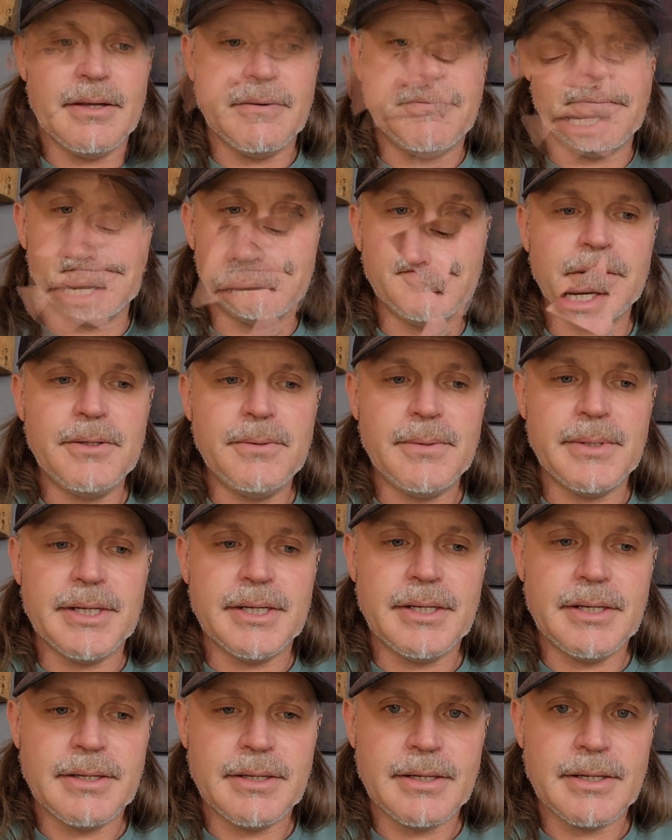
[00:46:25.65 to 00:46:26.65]
The
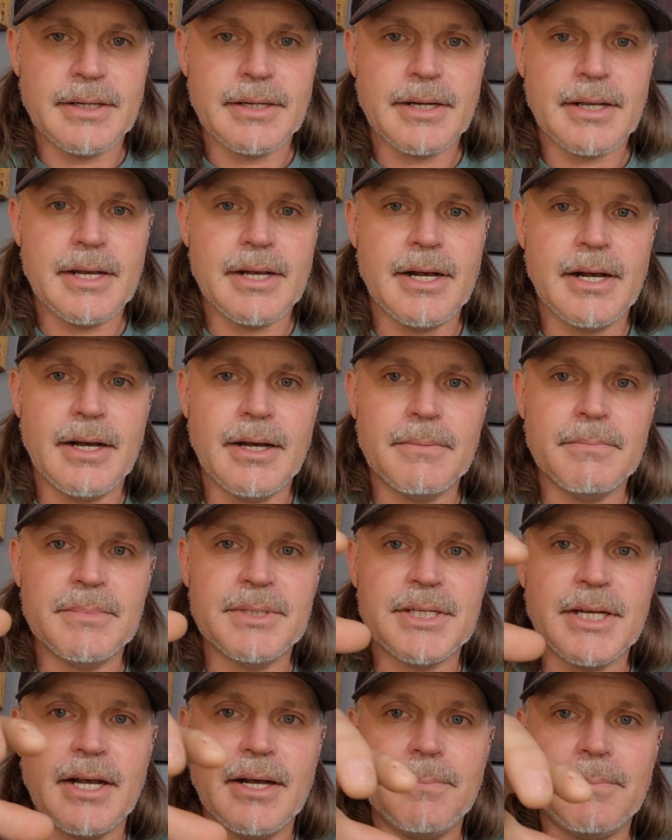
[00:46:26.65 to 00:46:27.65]
fluid
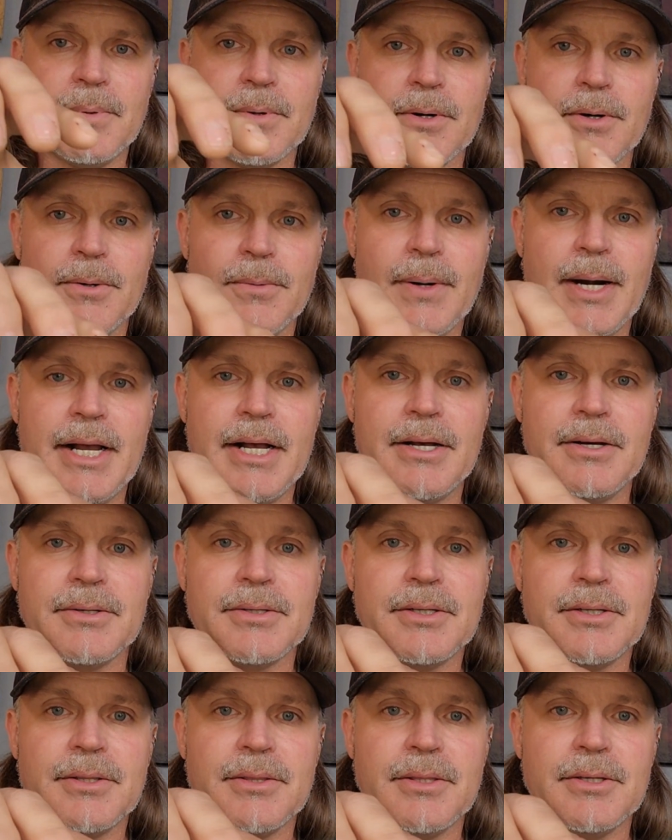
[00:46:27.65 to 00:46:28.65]
comes up
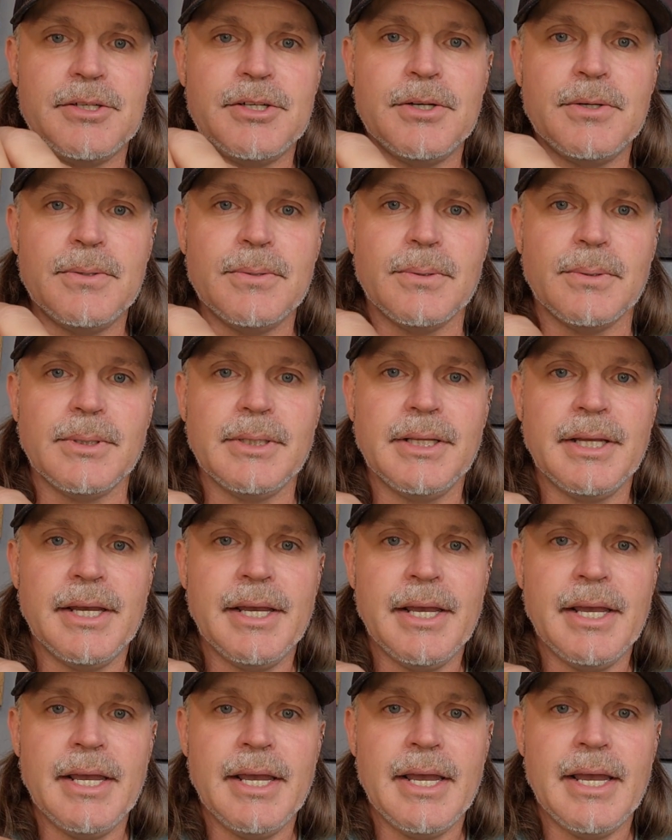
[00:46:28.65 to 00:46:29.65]
around the tool,
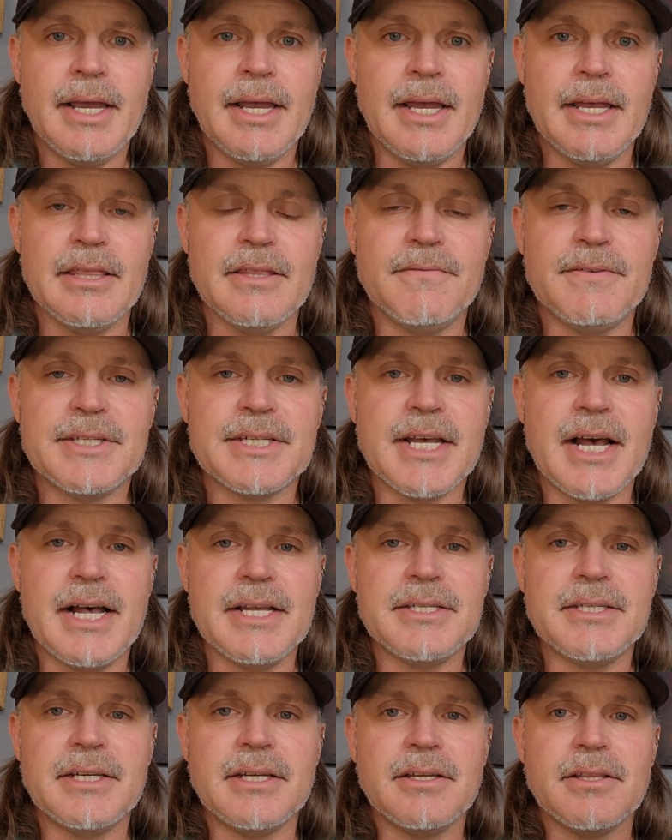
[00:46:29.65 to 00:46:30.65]
and the
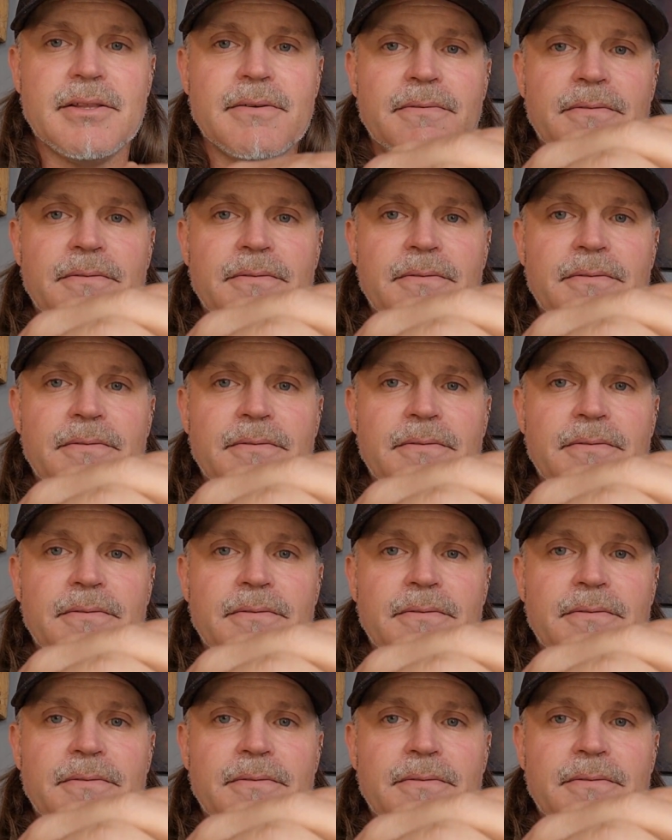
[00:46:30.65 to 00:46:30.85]
viscosity of the